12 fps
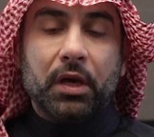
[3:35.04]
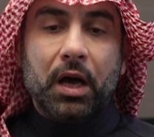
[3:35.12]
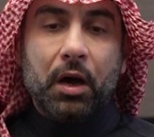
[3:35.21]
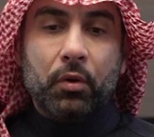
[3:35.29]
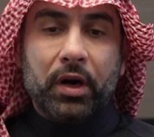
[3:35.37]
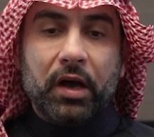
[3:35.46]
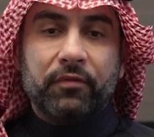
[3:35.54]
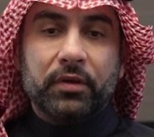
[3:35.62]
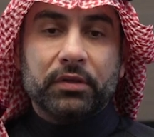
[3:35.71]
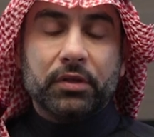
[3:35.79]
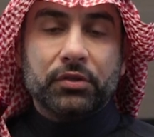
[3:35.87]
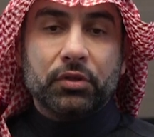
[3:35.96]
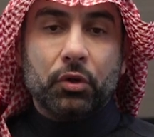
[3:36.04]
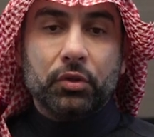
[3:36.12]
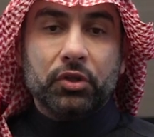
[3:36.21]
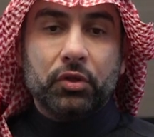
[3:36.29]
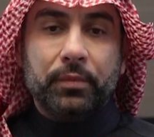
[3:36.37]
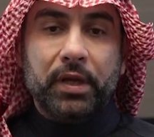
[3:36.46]
our effort is
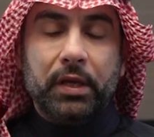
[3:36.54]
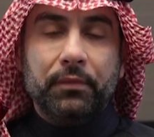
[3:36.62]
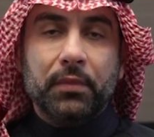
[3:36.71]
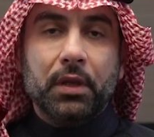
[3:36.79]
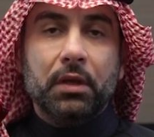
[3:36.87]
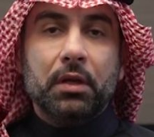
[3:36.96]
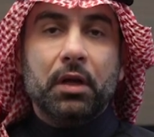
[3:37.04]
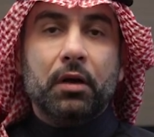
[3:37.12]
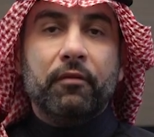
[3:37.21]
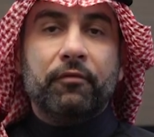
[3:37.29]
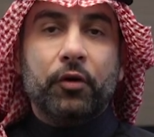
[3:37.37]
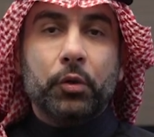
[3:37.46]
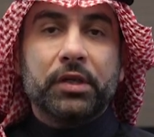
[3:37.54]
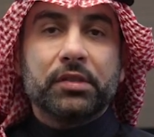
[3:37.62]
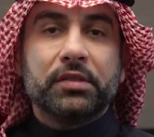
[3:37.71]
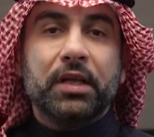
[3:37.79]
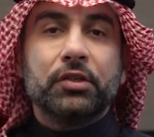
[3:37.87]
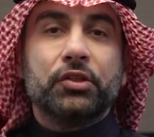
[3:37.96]
going to be
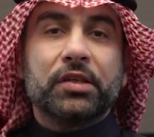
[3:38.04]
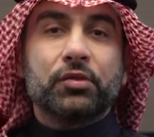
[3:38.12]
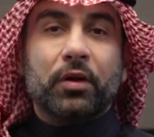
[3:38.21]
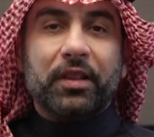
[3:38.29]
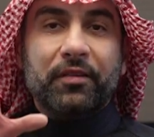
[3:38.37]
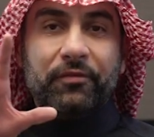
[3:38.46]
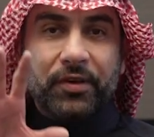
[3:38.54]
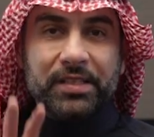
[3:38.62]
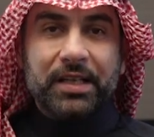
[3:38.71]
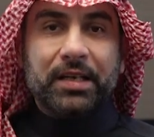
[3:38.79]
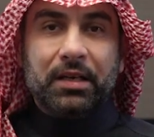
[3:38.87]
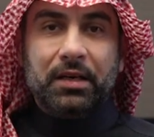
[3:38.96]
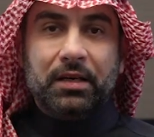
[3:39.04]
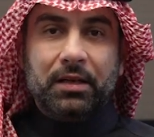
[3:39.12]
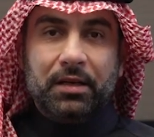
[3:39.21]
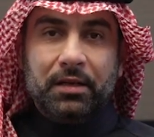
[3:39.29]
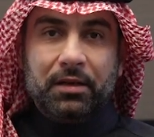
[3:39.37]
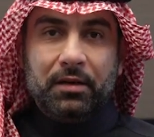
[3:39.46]
focused not just on the physical
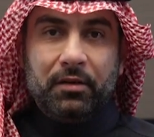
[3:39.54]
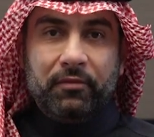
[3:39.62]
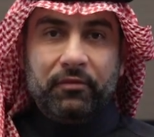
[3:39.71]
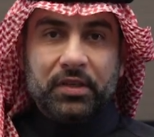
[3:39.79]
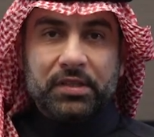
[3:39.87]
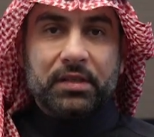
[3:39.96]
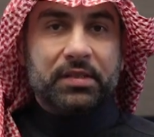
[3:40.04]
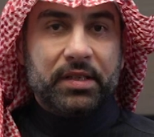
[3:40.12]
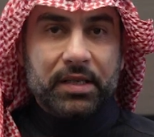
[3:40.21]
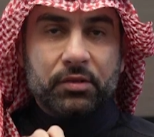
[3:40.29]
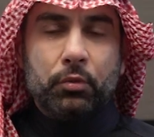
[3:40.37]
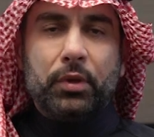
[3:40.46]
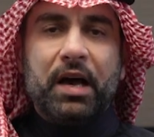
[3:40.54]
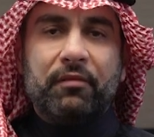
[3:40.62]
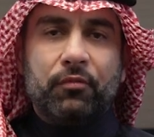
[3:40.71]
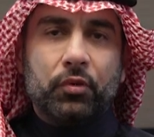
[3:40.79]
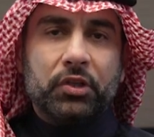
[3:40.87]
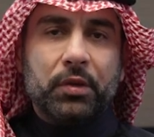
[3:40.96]
visits. Yes, we will have
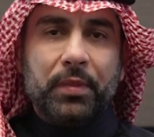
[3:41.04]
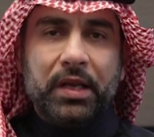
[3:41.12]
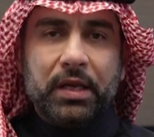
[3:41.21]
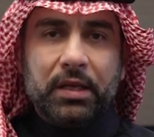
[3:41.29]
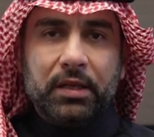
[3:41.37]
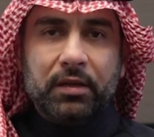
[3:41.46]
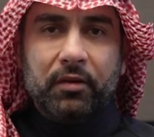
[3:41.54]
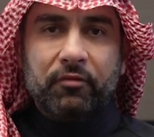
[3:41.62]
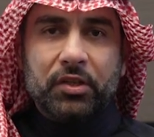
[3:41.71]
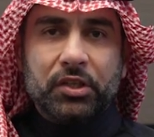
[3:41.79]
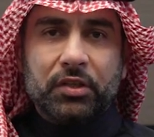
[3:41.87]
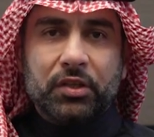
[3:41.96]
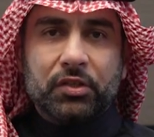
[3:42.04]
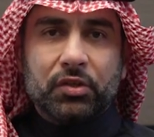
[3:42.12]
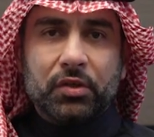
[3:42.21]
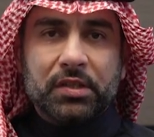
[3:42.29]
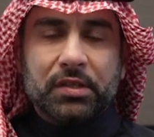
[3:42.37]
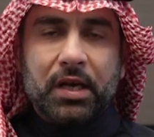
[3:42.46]
40 million visitors
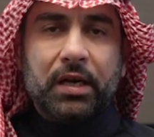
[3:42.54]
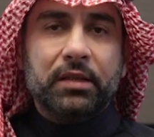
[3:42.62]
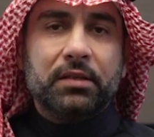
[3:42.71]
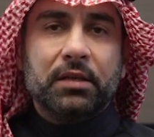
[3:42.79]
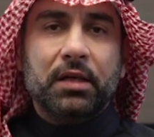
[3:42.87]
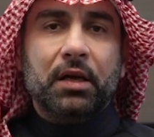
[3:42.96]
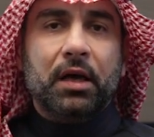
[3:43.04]
on site.